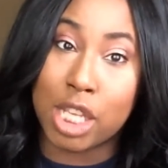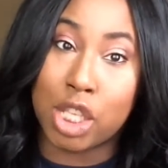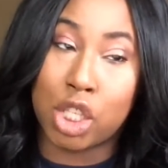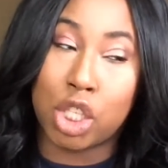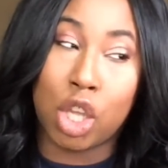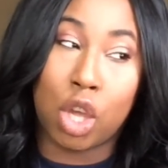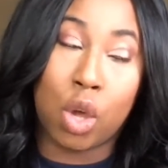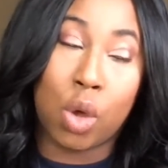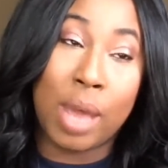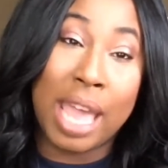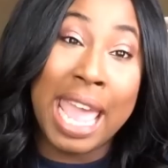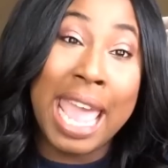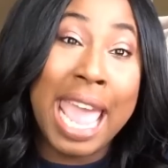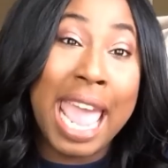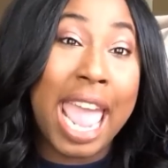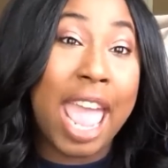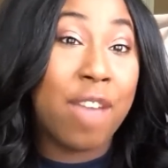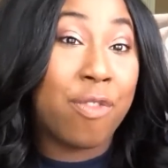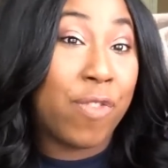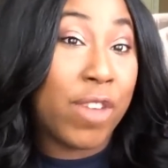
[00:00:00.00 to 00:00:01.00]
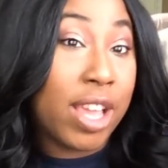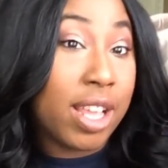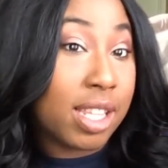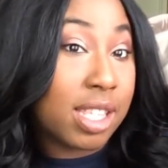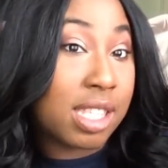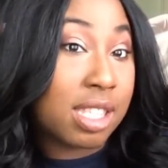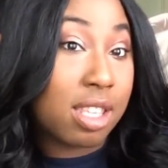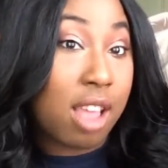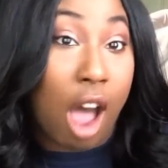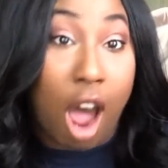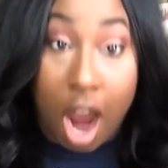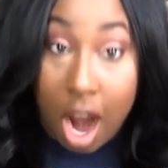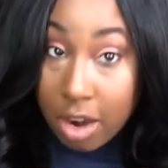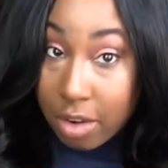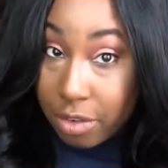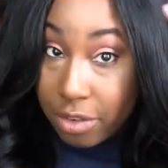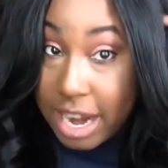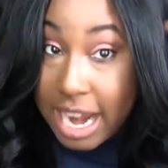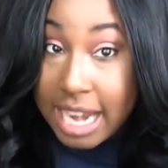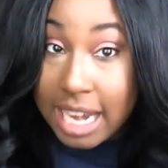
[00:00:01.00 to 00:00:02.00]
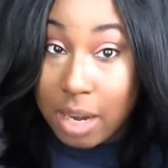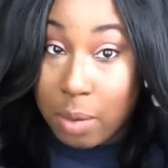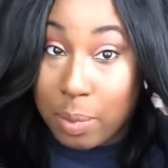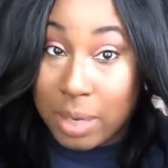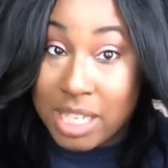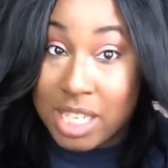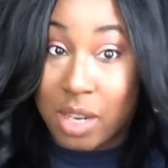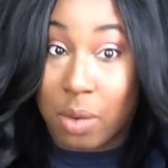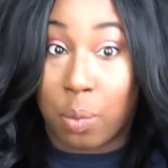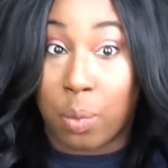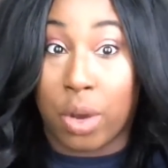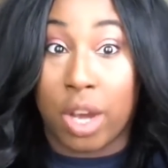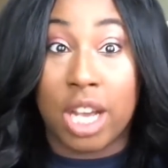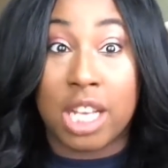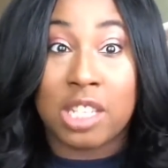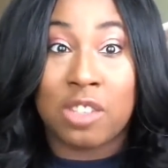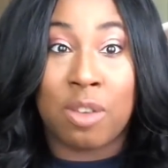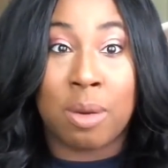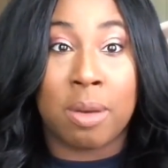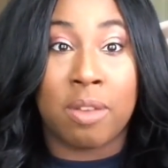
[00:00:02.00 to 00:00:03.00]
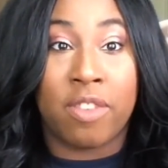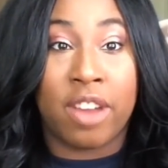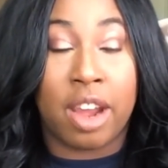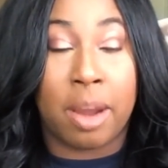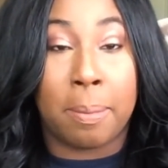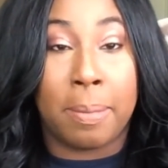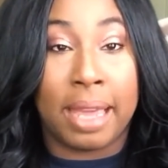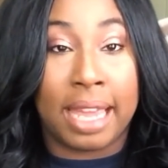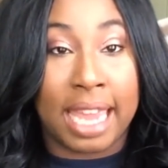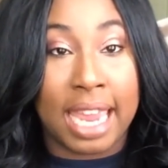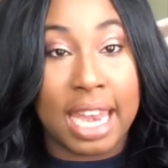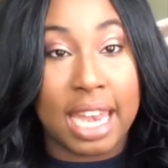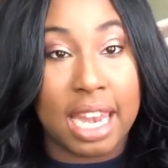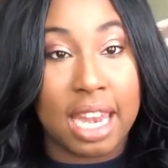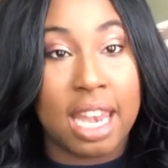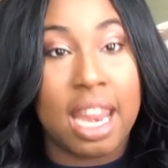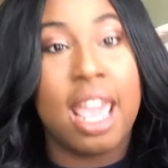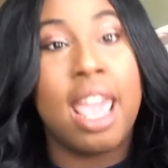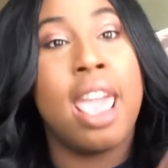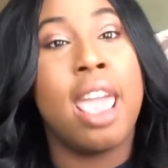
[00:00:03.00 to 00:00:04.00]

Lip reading: So if it's already, which it was from the very beginning,